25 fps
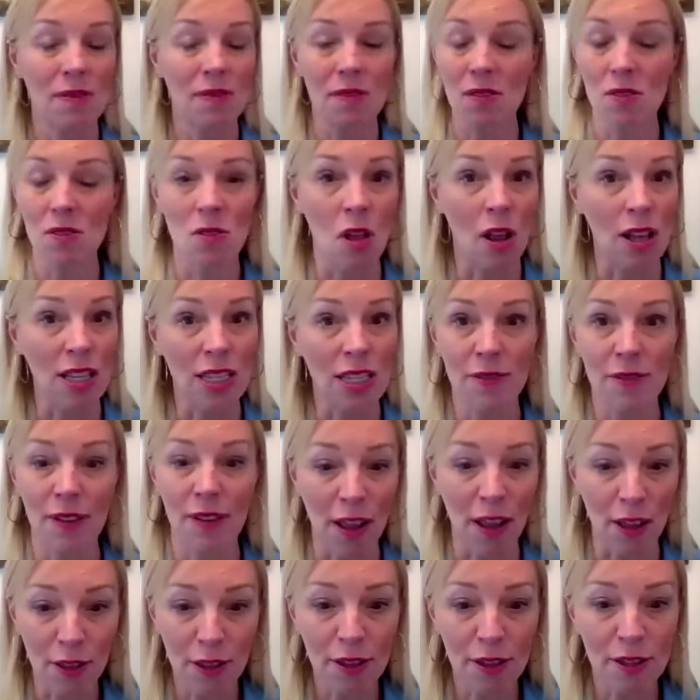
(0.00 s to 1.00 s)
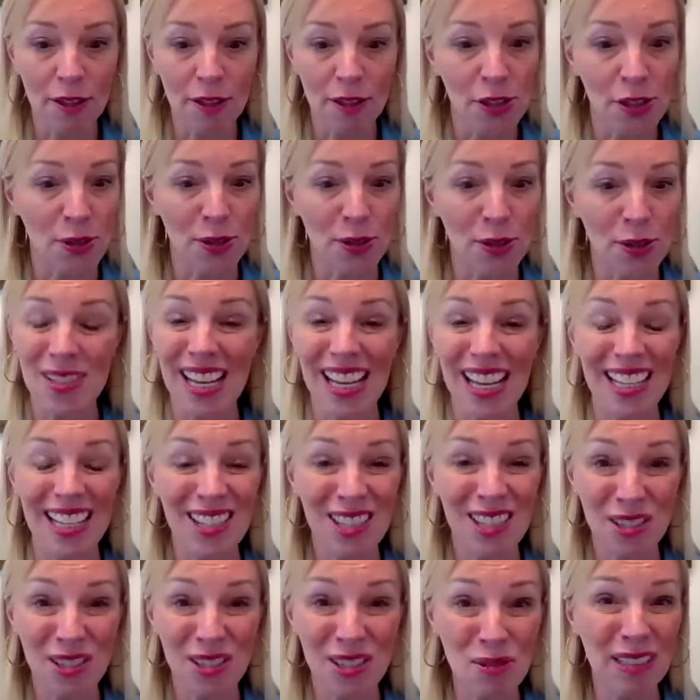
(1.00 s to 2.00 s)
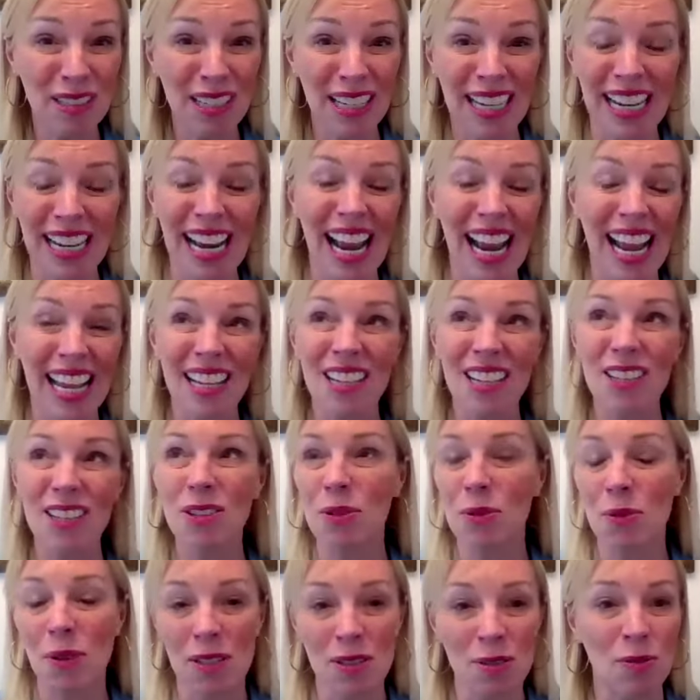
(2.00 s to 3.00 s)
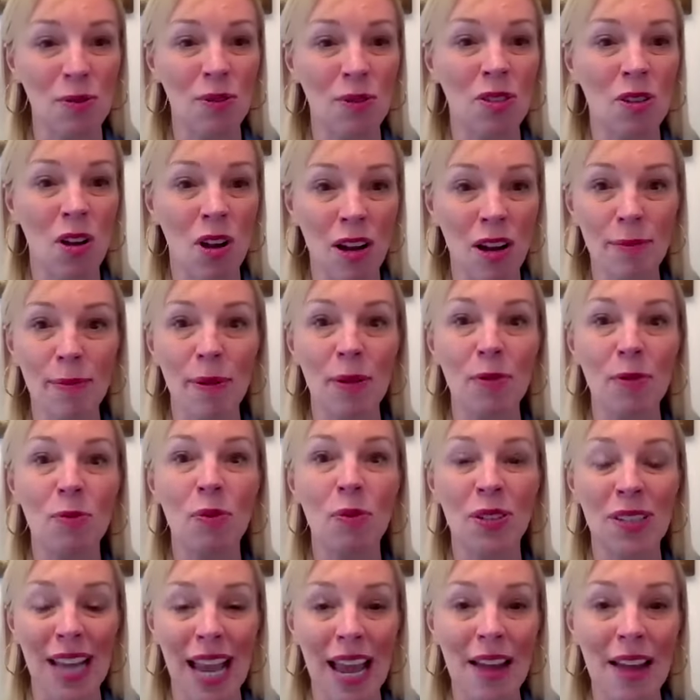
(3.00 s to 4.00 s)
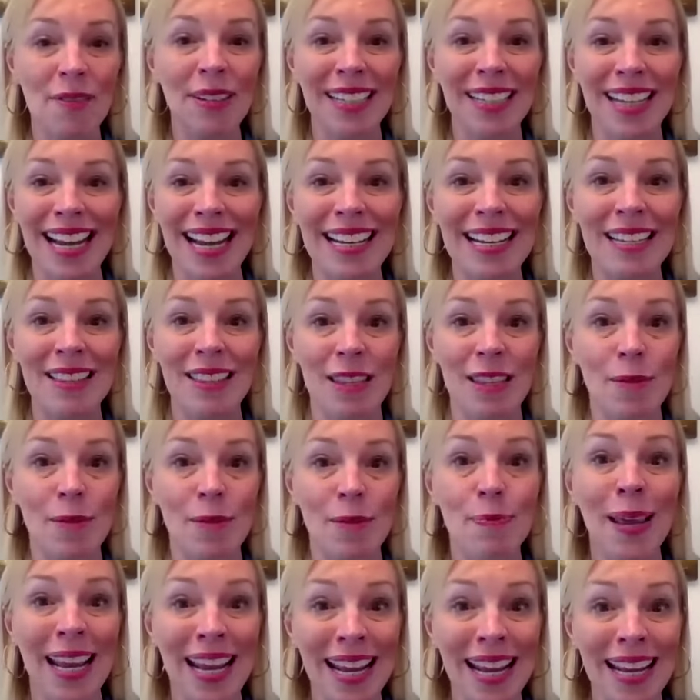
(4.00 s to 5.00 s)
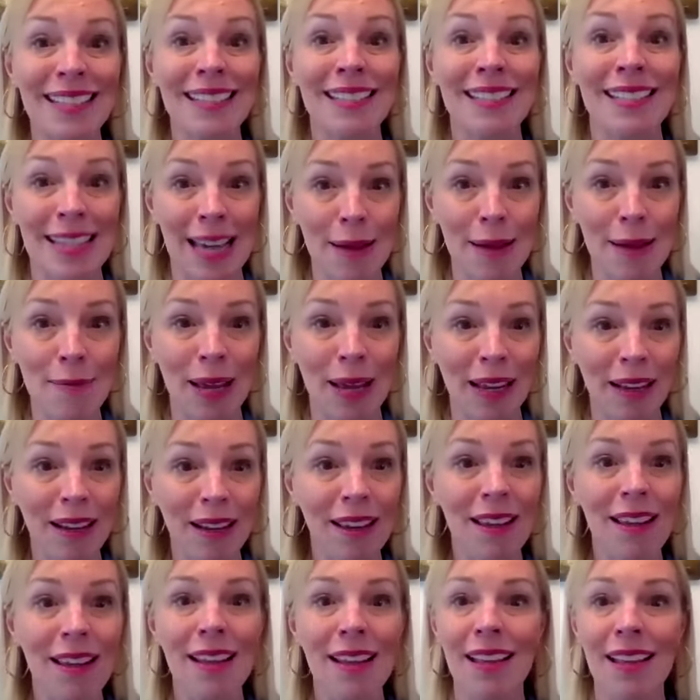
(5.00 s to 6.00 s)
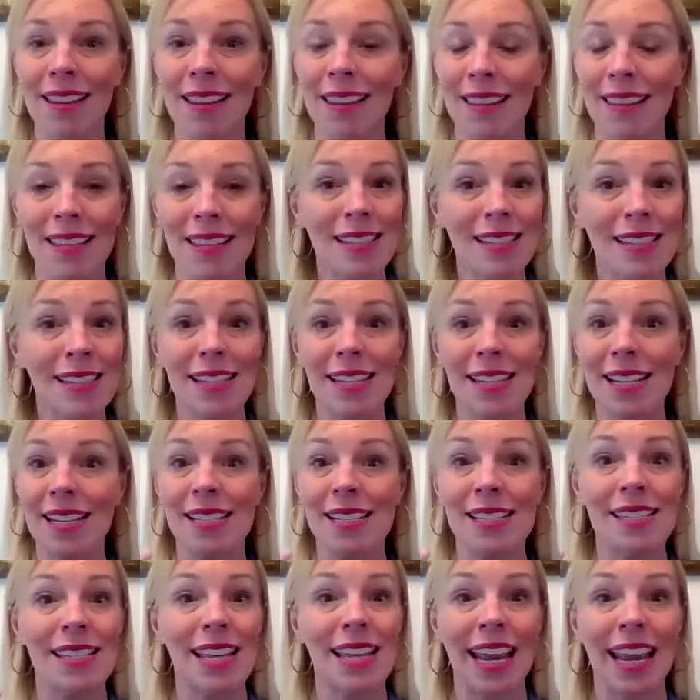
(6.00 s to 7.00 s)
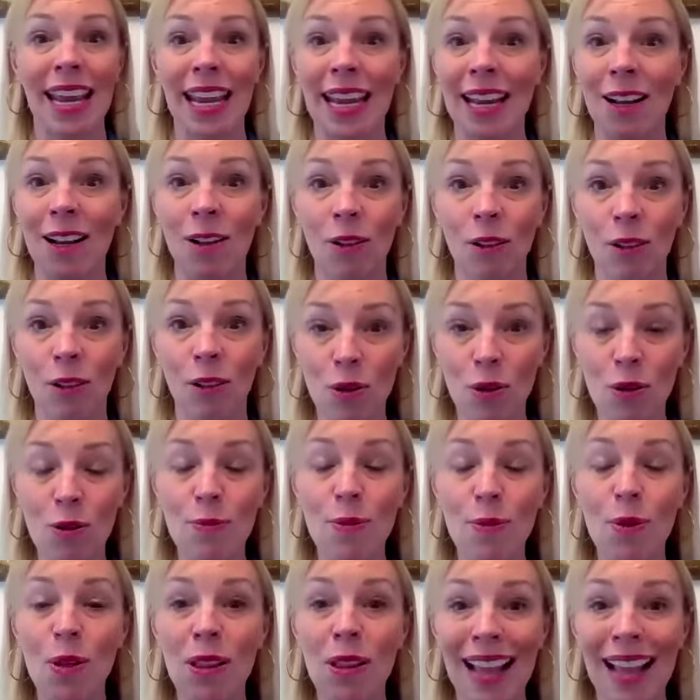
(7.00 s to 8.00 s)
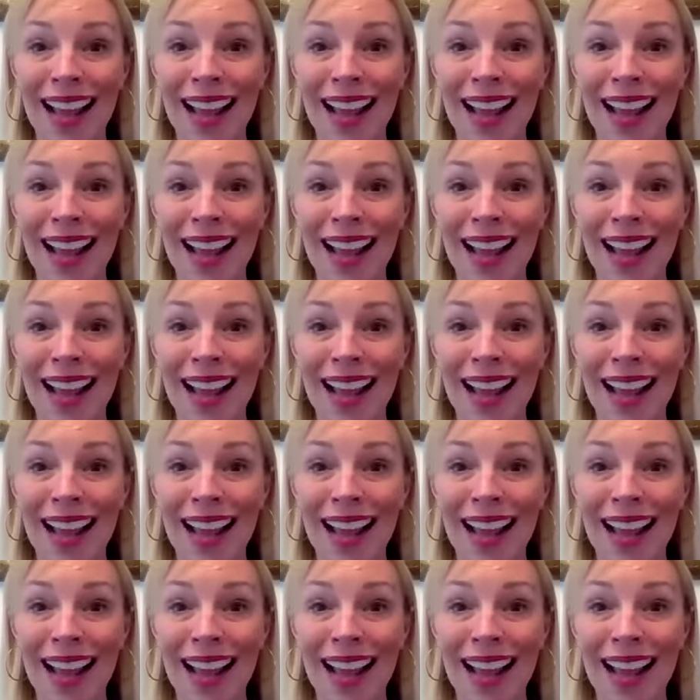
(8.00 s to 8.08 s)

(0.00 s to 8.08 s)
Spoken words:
lots of health concerns. And certainly, as we talk about, we're navigating the pandemic. This is a global